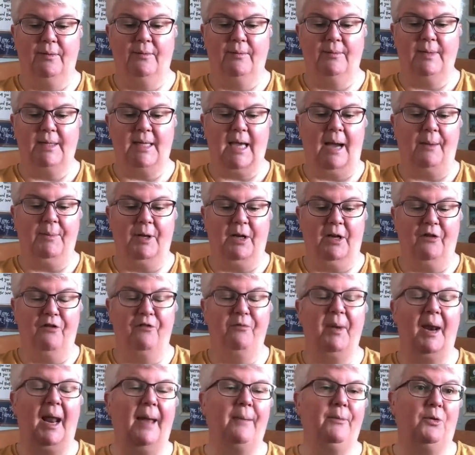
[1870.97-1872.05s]
it's happy enough,
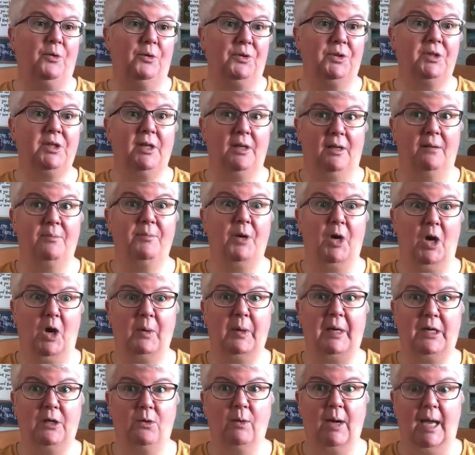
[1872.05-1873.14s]
but I'm going to put a
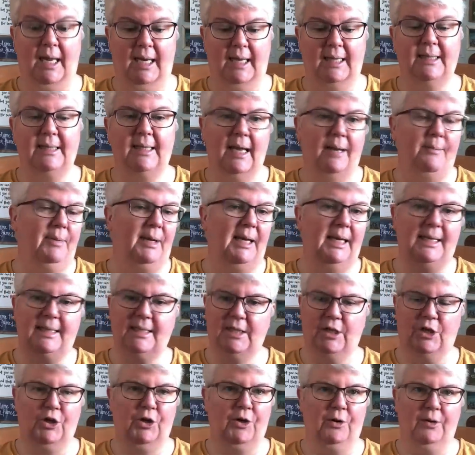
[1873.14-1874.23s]
wee note in and say, please
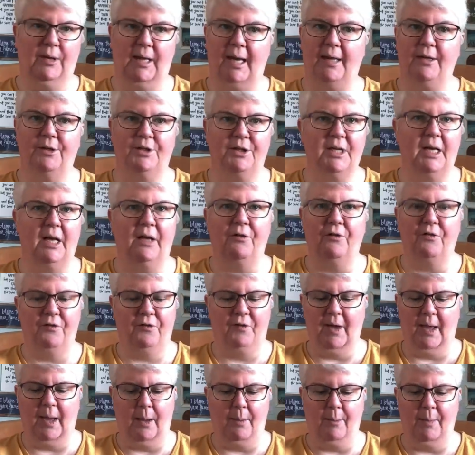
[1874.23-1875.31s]
secure that yourself
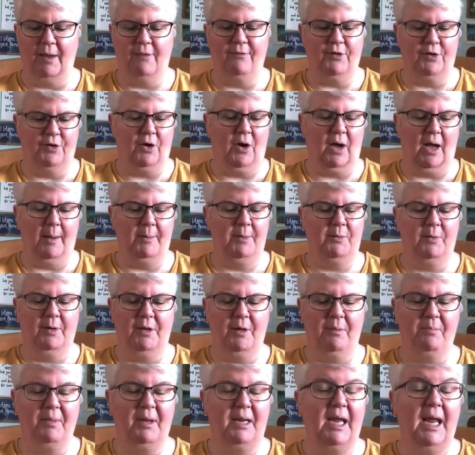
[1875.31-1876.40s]
if you're not happy with
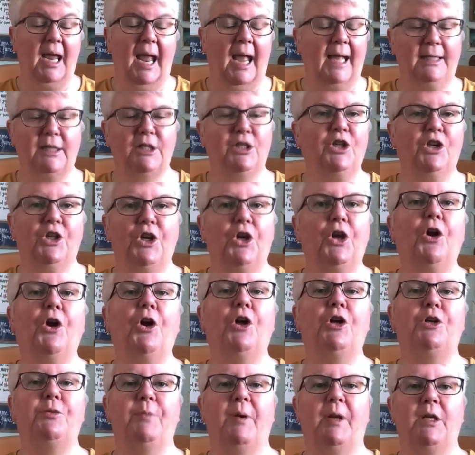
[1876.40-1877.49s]
it. But it's
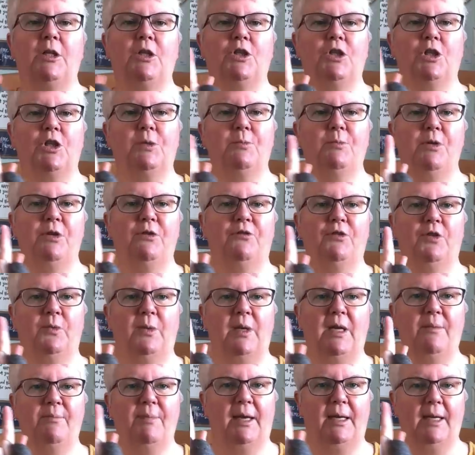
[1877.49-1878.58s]
secured, but it's just moving a
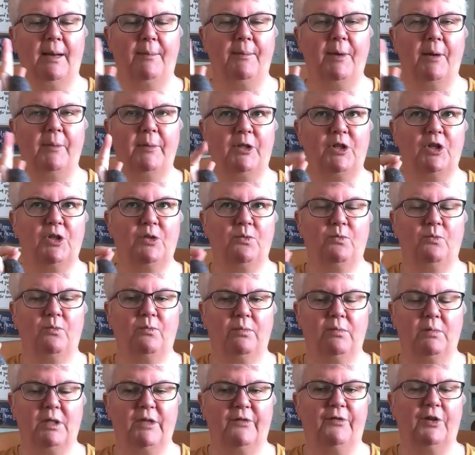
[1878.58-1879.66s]
wee bit, and maybe just,
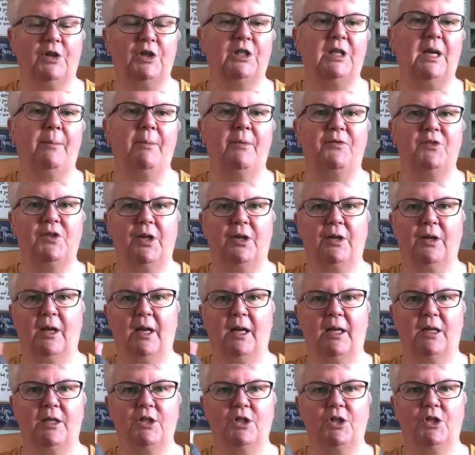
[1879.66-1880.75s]
it's the first time I've done it, and
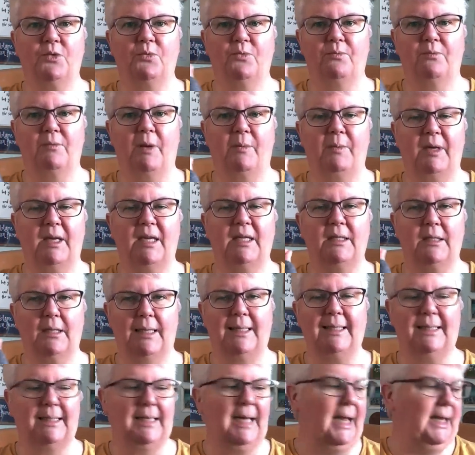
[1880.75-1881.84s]
it just maybe isn't
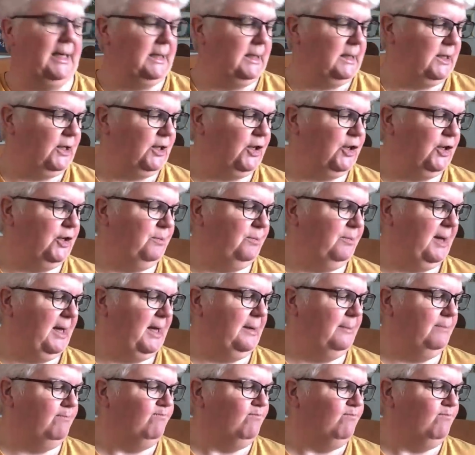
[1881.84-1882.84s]
as tight as it could be.